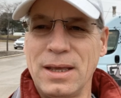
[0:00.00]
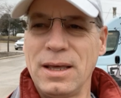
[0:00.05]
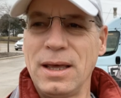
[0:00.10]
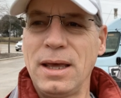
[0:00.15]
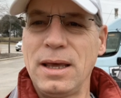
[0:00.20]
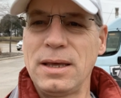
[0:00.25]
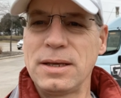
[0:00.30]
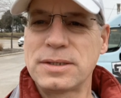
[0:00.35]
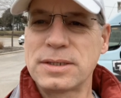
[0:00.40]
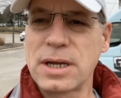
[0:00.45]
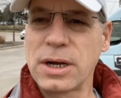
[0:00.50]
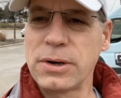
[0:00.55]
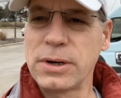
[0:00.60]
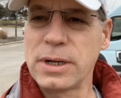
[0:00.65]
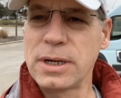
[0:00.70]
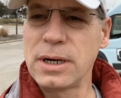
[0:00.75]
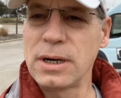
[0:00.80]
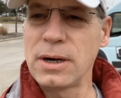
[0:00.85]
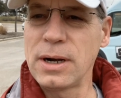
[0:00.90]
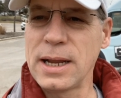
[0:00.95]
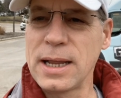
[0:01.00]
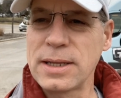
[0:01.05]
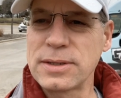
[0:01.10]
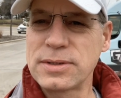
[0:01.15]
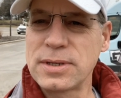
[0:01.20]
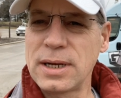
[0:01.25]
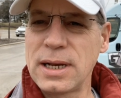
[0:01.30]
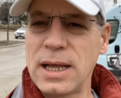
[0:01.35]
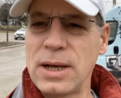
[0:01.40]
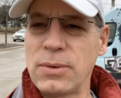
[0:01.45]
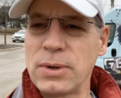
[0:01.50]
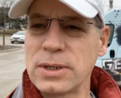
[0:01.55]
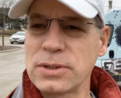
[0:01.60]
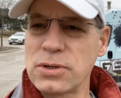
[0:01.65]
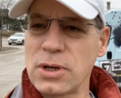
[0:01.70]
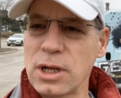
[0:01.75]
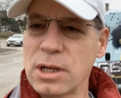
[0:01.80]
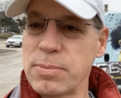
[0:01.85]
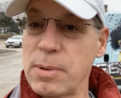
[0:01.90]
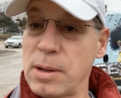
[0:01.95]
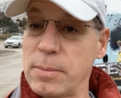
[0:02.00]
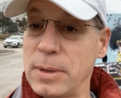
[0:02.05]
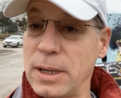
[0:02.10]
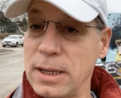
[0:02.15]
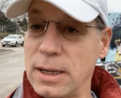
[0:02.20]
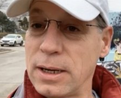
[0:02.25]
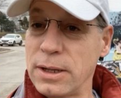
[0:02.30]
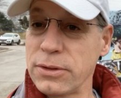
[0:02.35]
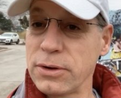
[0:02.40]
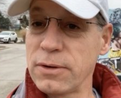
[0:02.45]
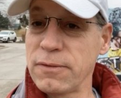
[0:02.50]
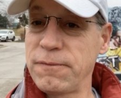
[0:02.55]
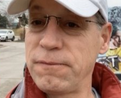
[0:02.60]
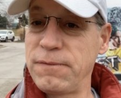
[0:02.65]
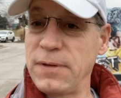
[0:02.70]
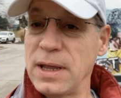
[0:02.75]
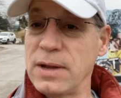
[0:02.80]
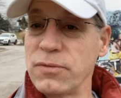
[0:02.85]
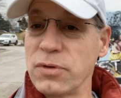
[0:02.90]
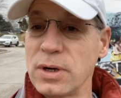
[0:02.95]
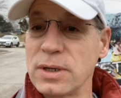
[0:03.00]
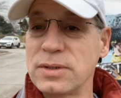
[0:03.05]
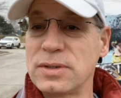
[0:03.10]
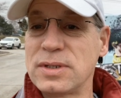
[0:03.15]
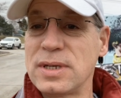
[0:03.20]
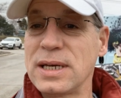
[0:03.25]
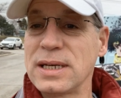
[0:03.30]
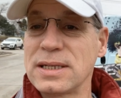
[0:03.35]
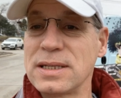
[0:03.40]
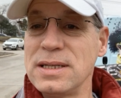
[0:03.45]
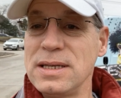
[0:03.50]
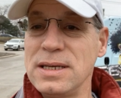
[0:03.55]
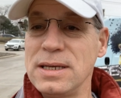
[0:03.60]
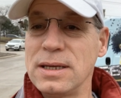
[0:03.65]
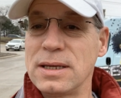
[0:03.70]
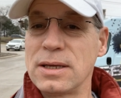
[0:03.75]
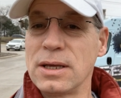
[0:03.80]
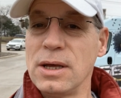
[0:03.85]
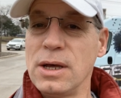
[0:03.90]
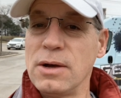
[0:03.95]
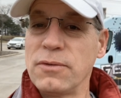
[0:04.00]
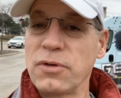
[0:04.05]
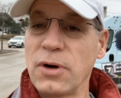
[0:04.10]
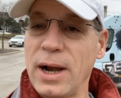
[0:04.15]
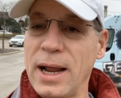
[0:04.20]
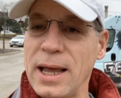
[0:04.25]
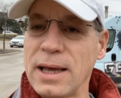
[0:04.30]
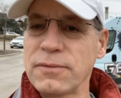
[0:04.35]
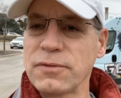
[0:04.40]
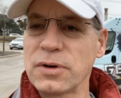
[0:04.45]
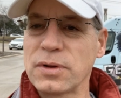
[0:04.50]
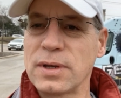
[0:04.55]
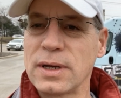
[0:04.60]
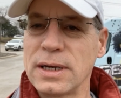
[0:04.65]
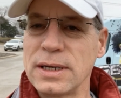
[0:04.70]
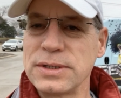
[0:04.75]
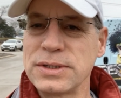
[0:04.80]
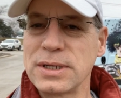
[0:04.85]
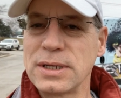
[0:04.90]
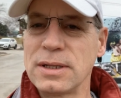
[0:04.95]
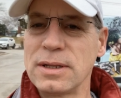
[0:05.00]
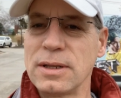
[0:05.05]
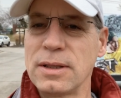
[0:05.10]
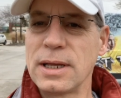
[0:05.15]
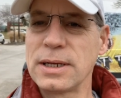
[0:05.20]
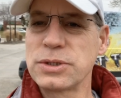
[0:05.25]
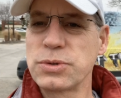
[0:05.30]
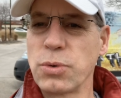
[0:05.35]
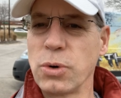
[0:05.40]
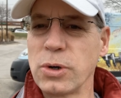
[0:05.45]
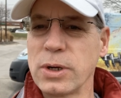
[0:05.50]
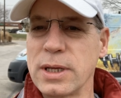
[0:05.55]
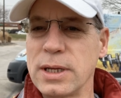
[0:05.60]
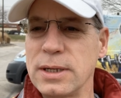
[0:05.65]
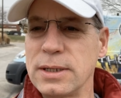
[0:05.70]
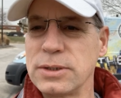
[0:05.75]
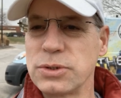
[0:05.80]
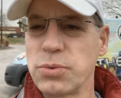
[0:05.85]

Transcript: Hey, it's Gary here, and today I want to talk about my other favorite technique for advertising that's working in